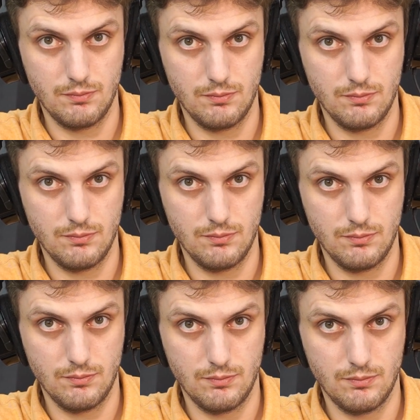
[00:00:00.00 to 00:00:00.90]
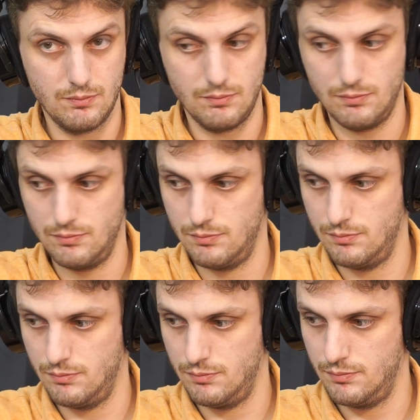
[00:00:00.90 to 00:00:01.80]

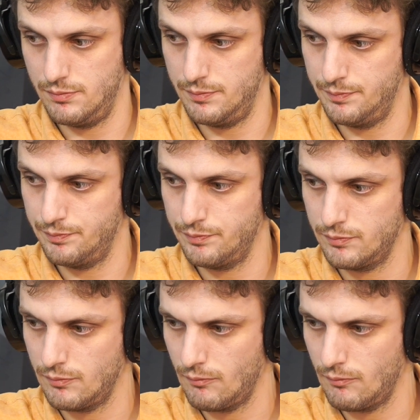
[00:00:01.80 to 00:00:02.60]
(no one is talking)